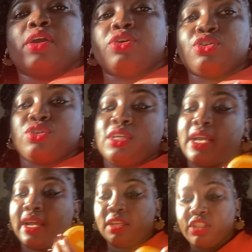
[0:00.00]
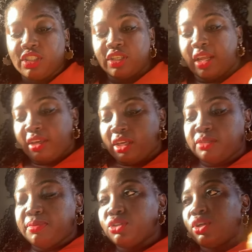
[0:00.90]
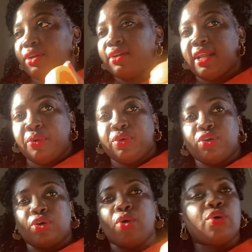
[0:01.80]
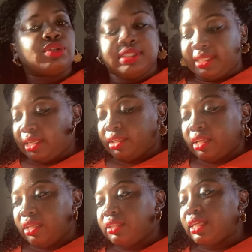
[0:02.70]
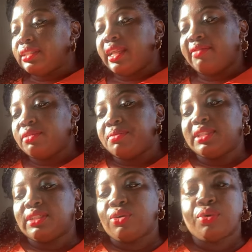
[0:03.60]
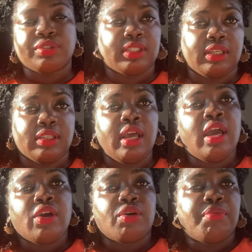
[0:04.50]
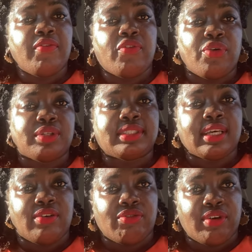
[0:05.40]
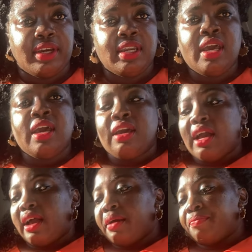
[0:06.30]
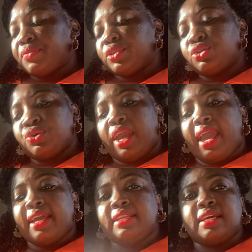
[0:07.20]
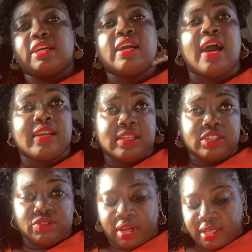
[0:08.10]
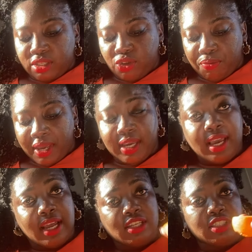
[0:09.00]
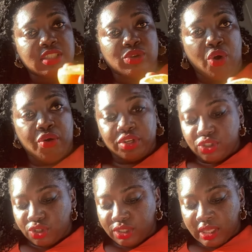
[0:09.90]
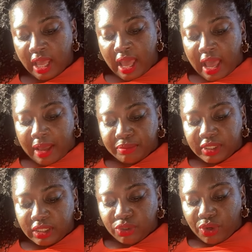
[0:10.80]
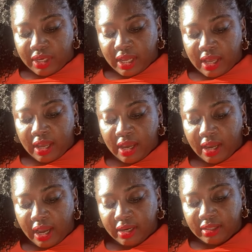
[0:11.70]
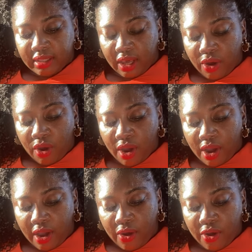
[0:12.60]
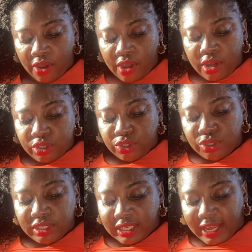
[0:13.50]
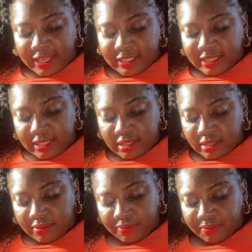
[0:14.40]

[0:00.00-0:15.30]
you should garnish, like, especially like when you're hosting, and it doesn't have to be just hosting, it could be for yourself, right? To add a garnish, right? So my garnish is orange juice. I'm just gonna cut the two slices.